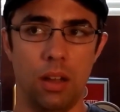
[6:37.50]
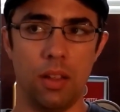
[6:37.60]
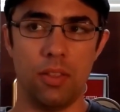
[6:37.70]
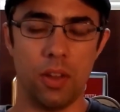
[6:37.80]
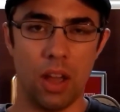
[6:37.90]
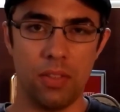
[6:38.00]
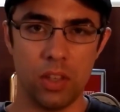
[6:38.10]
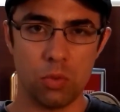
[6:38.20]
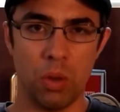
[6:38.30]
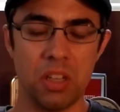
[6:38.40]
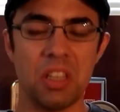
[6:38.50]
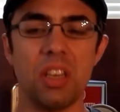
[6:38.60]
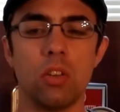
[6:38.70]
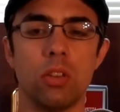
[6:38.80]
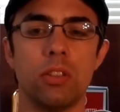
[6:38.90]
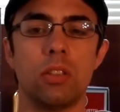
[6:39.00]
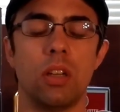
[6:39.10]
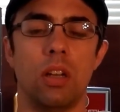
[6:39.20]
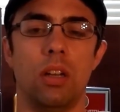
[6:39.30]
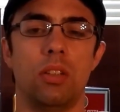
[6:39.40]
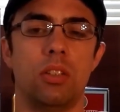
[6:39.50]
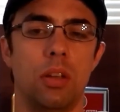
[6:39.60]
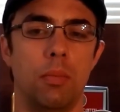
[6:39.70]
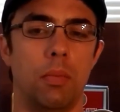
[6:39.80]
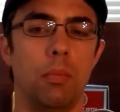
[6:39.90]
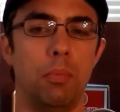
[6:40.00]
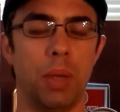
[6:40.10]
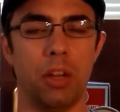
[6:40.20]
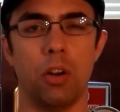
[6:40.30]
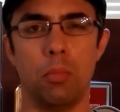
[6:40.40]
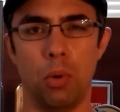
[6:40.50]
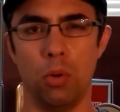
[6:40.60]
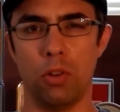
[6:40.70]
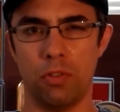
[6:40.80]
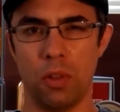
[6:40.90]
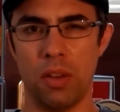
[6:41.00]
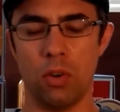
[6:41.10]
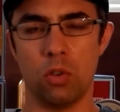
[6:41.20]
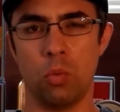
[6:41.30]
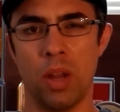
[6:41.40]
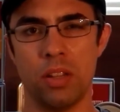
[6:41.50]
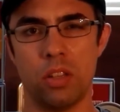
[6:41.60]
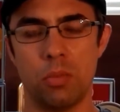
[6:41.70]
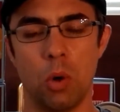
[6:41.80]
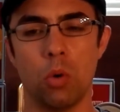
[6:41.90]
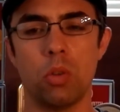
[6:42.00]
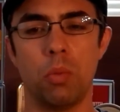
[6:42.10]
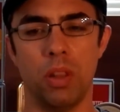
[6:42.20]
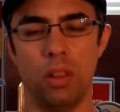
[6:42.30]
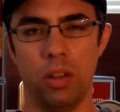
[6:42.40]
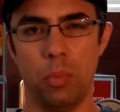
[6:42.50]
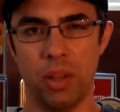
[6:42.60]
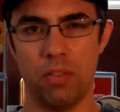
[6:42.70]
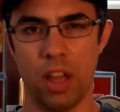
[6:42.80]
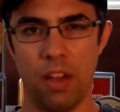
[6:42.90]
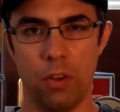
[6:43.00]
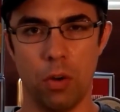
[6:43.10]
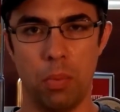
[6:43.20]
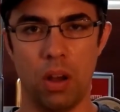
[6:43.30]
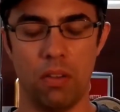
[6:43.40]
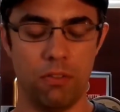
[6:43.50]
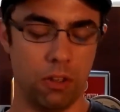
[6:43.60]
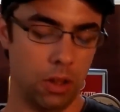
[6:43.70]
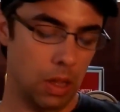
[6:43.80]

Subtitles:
this one yields some bigger, bolder flavors when smoked with a little bit of a heavier puff,